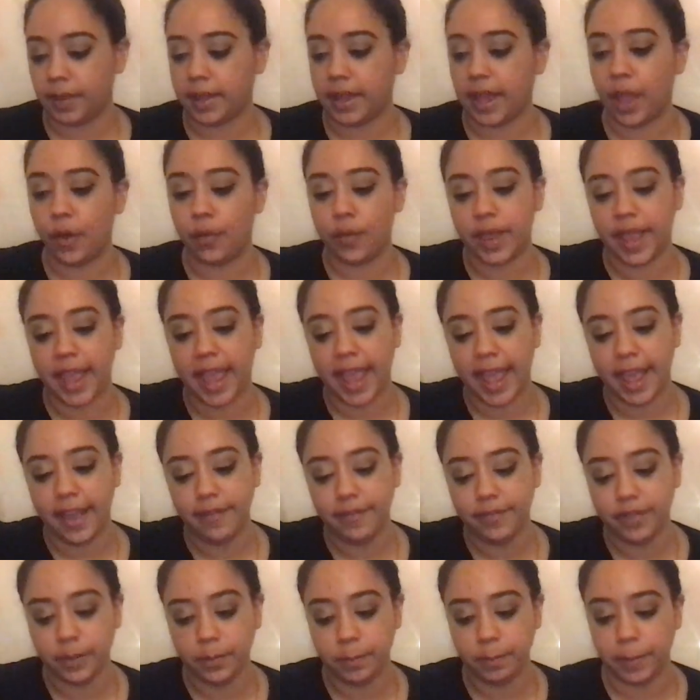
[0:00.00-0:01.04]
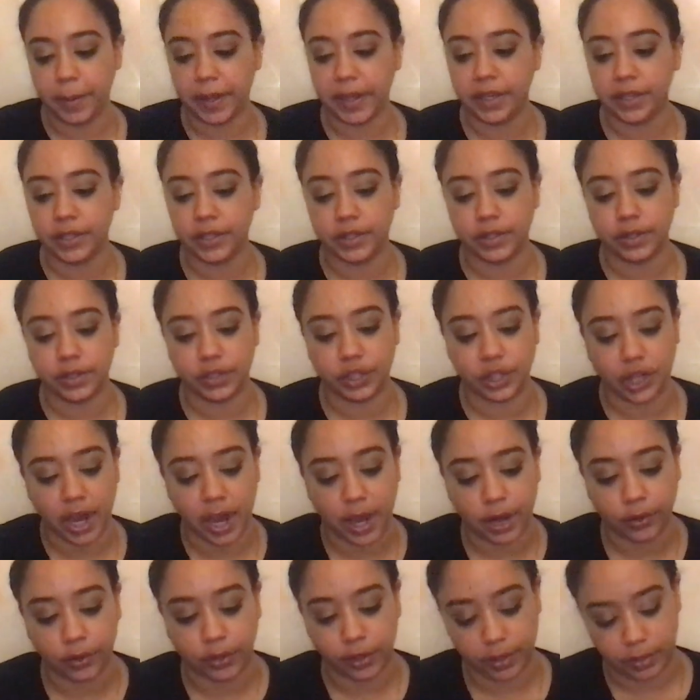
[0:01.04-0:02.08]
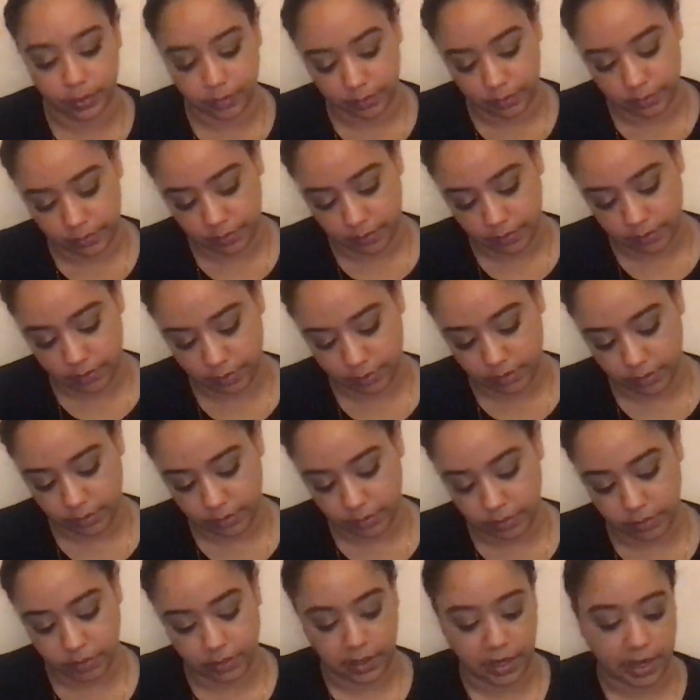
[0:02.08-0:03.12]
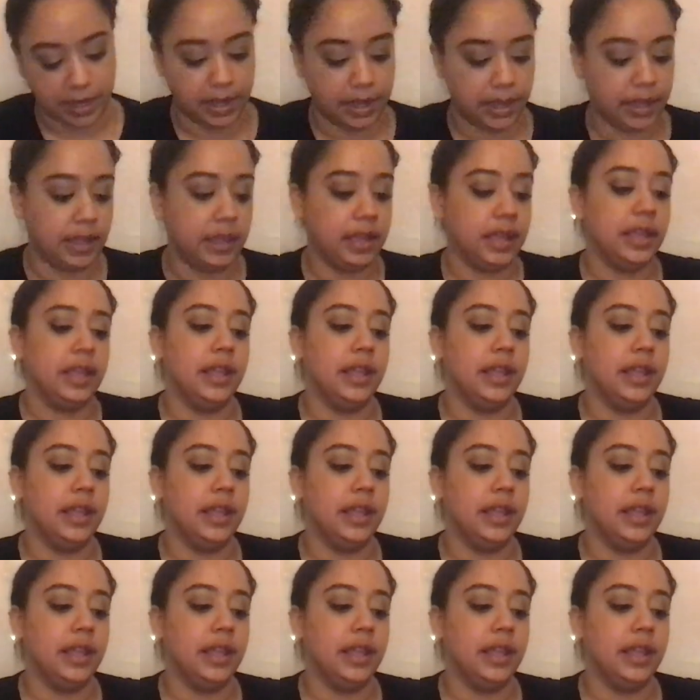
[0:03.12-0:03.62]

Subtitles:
And we have the base chakra, okay?